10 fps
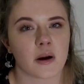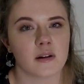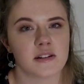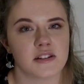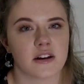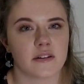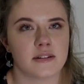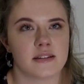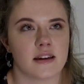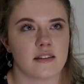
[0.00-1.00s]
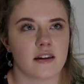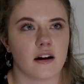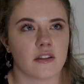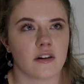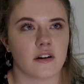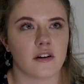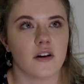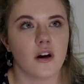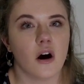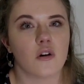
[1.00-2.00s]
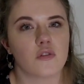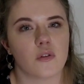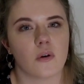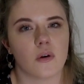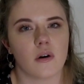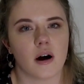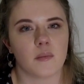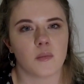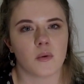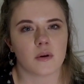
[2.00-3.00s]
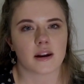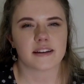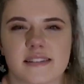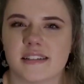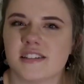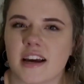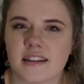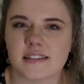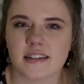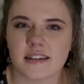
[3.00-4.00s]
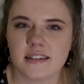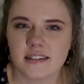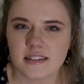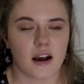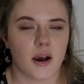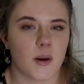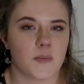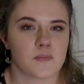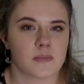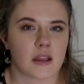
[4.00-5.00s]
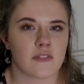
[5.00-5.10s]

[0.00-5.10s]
biology, I would say the other four are more like suggested um,